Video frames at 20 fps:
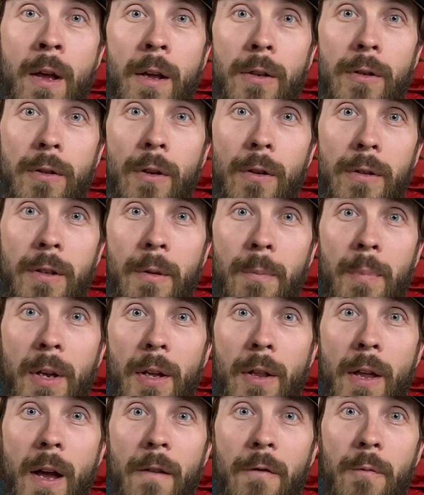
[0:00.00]
starts to
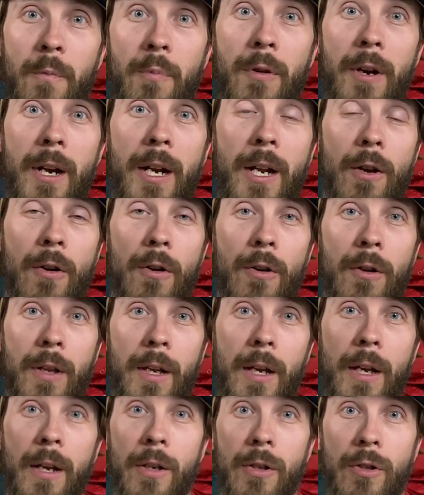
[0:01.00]
peel off pretty
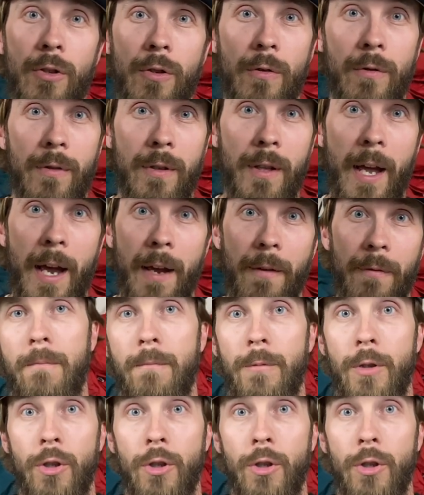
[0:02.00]
early in a shoe's life.